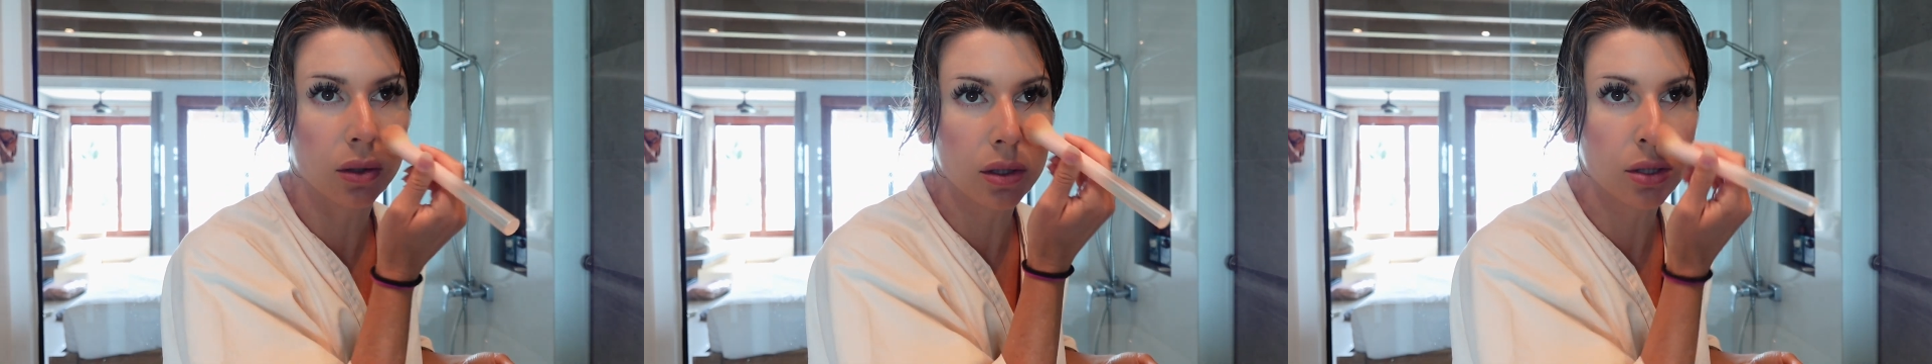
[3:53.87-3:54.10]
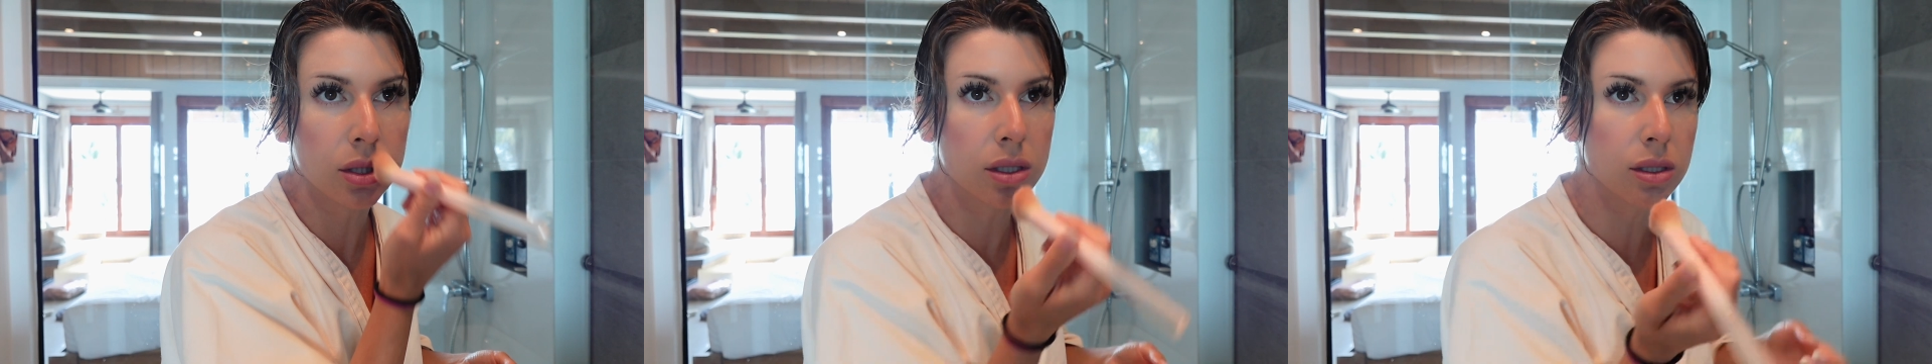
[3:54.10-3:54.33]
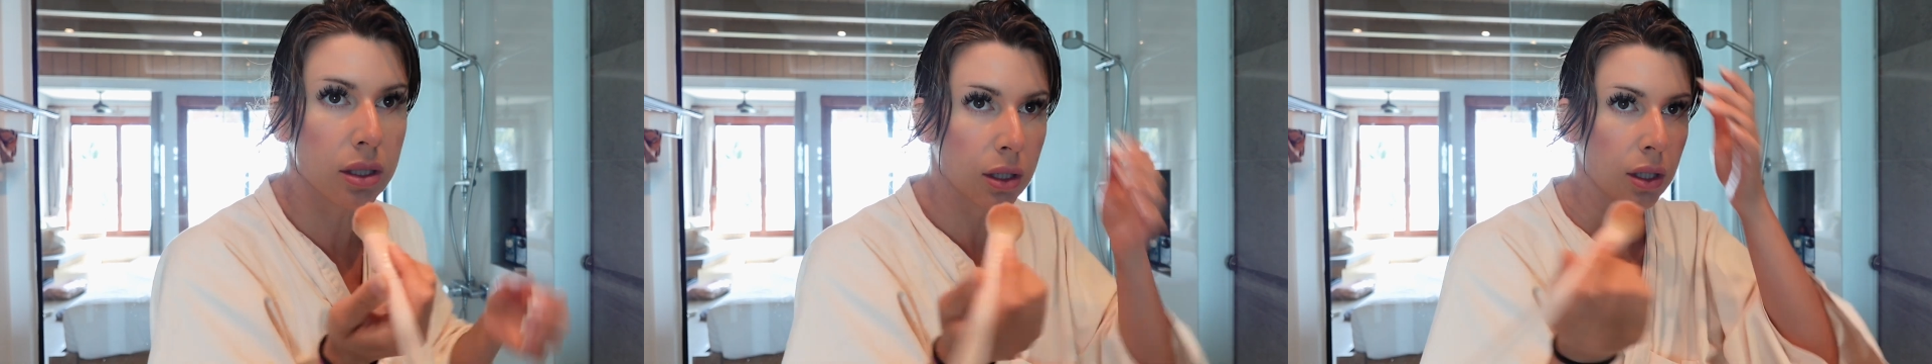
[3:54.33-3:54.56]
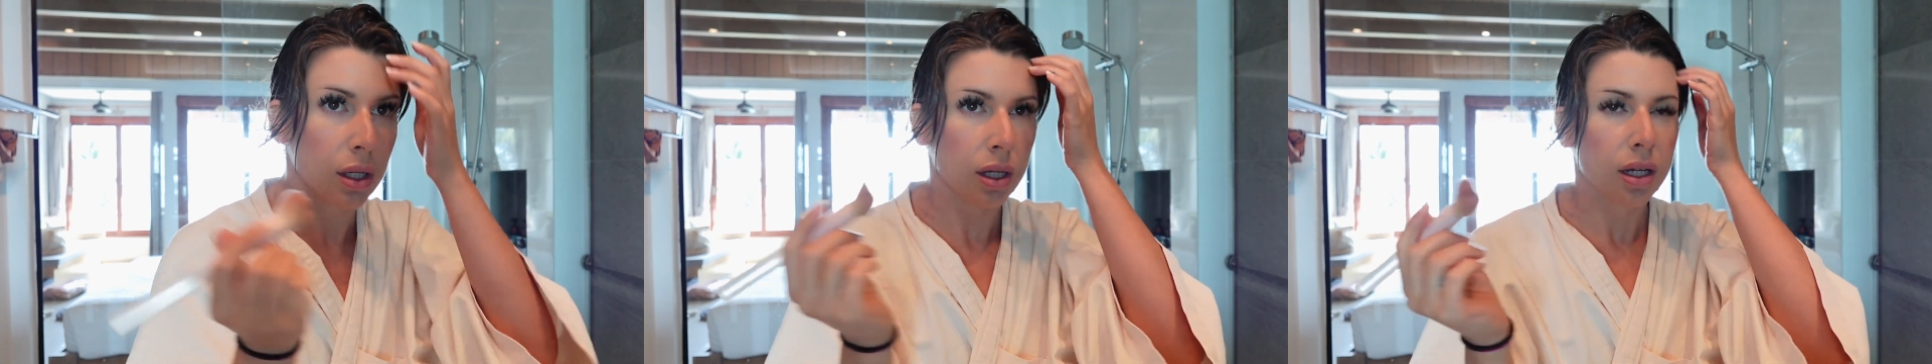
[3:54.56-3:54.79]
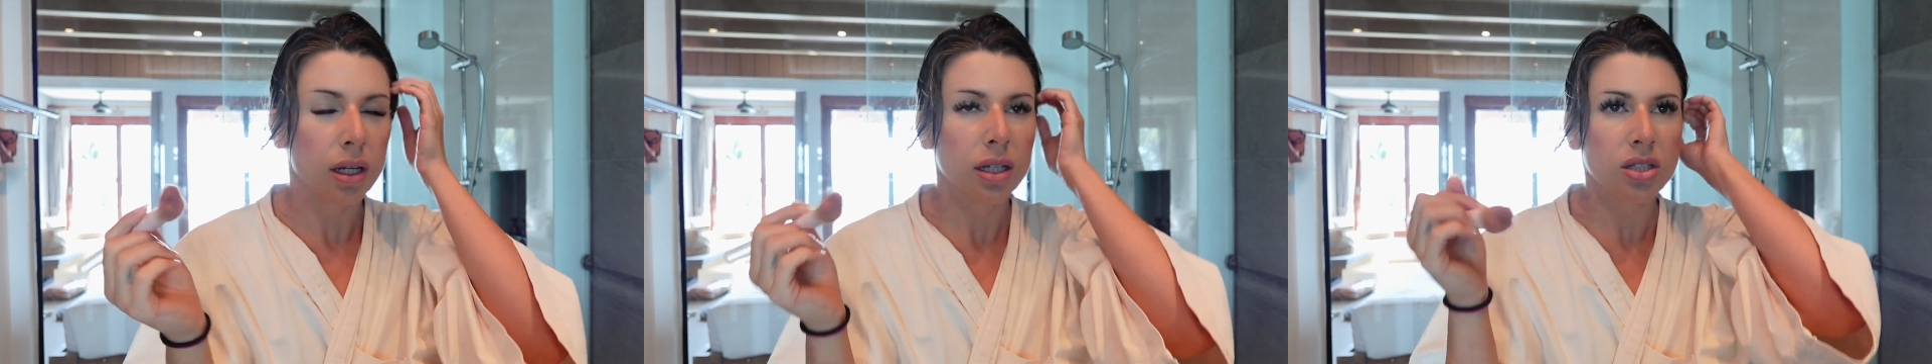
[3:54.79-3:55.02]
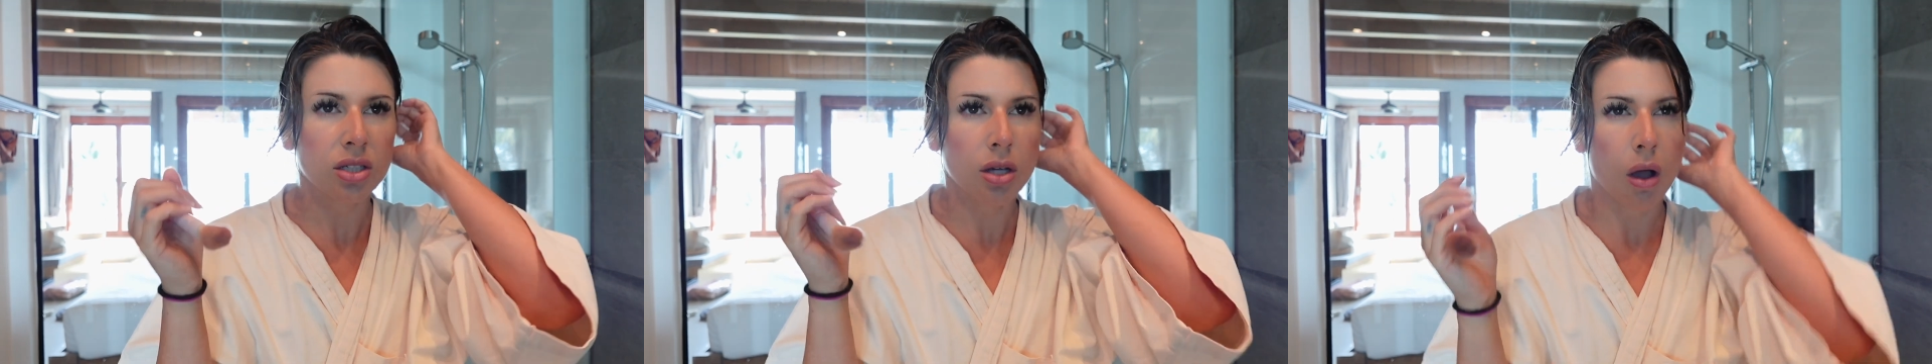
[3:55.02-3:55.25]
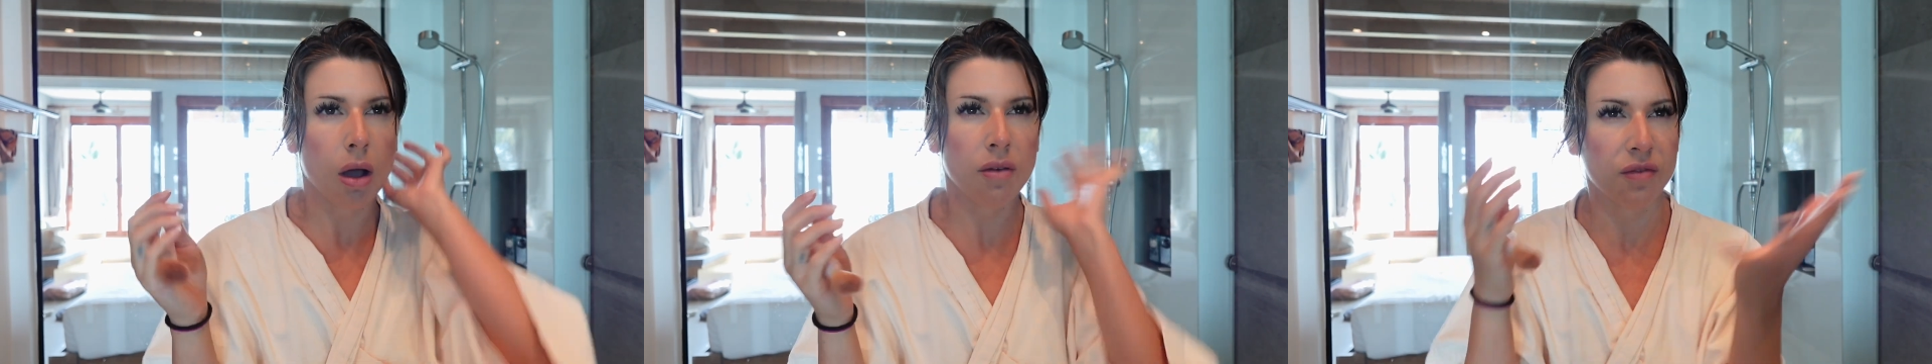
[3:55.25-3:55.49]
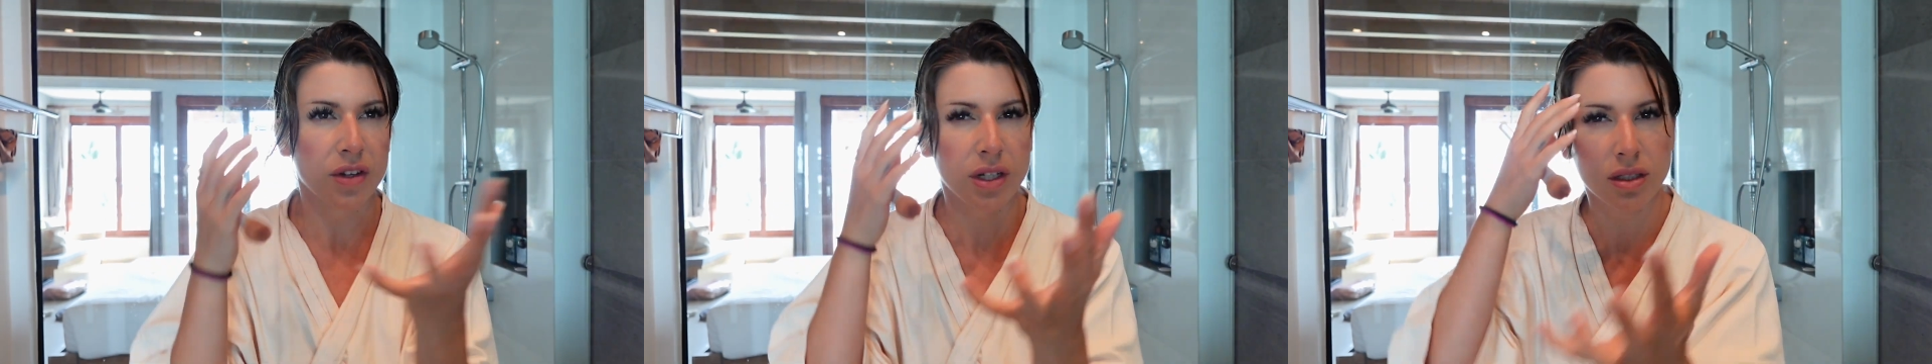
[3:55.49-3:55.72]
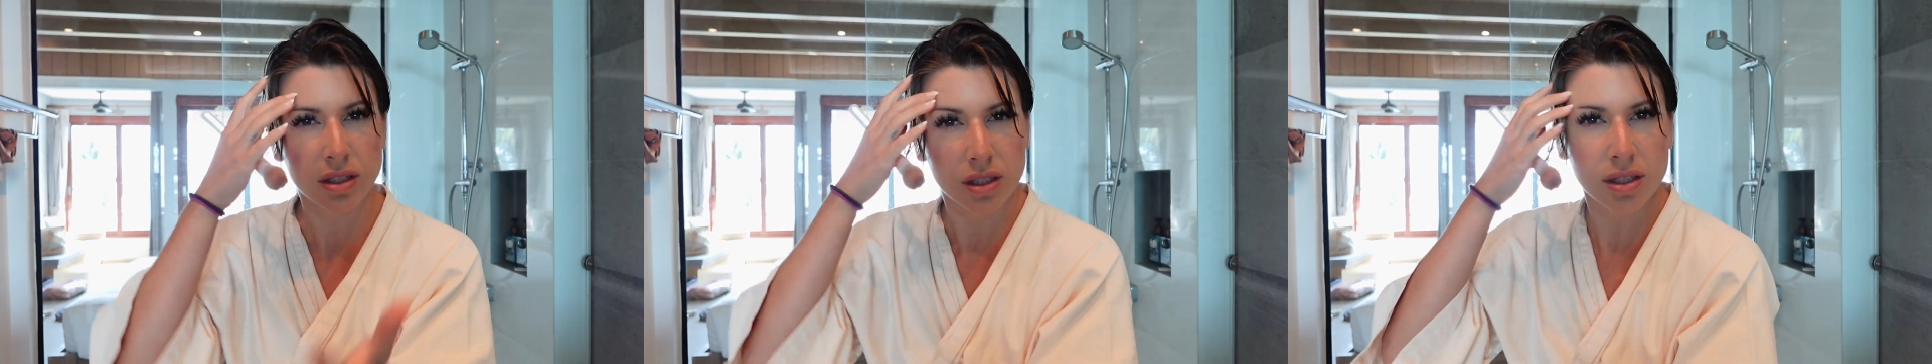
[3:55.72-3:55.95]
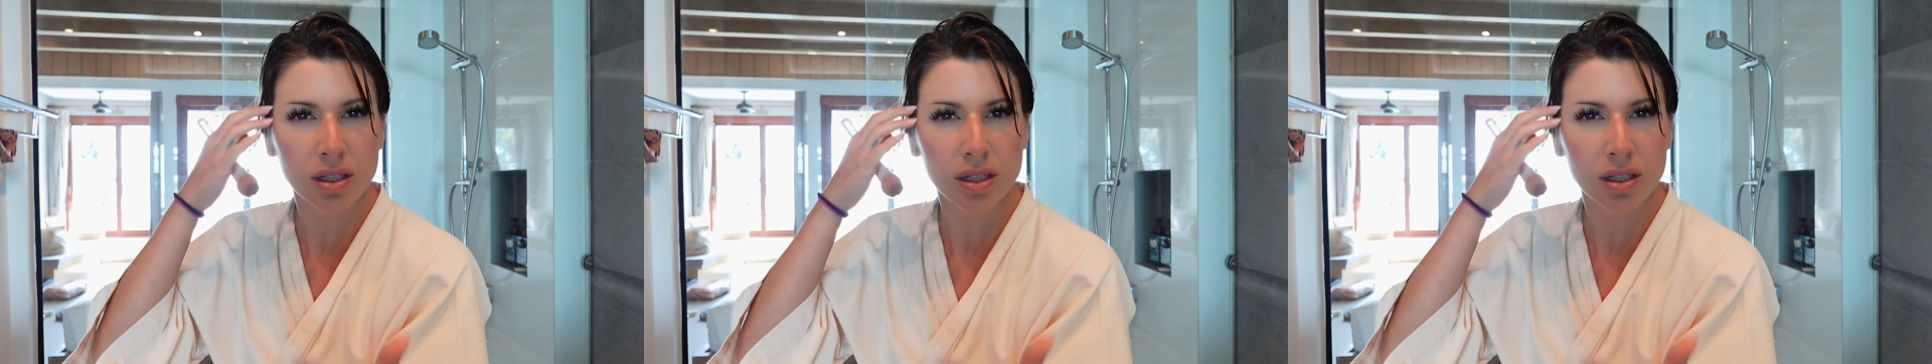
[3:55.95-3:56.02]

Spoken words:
It's just, it's confidence,